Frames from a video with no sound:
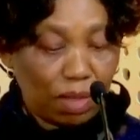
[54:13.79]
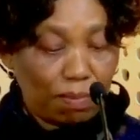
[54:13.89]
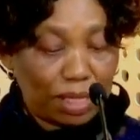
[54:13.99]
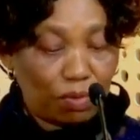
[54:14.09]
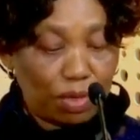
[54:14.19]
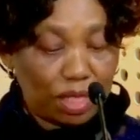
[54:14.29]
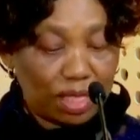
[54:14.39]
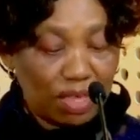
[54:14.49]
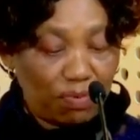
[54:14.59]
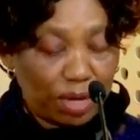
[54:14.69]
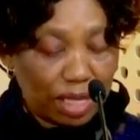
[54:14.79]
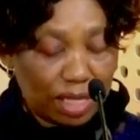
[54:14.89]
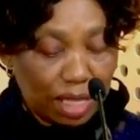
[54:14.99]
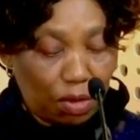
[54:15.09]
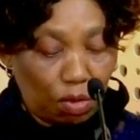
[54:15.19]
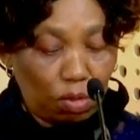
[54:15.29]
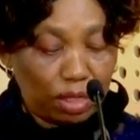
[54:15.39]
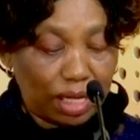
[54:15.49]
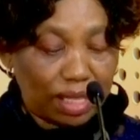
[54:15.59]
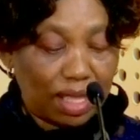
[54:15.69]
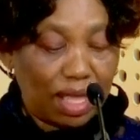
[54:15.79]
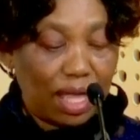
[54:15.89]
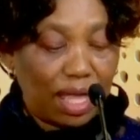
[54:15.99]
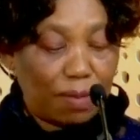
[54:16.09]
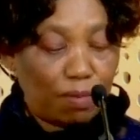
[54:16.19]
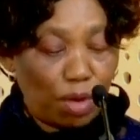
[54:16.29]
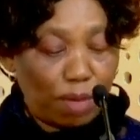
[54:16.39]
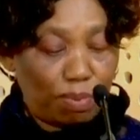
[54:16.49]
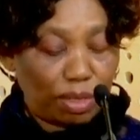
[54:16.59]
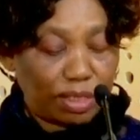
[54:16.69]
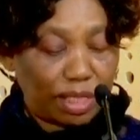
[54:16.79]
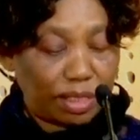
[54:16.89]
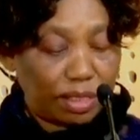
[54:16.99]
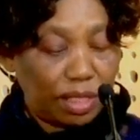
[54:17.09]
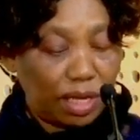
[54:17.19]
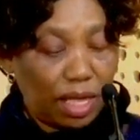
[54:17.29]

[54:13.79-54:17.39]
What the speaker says: but with different stakeholders and, more important,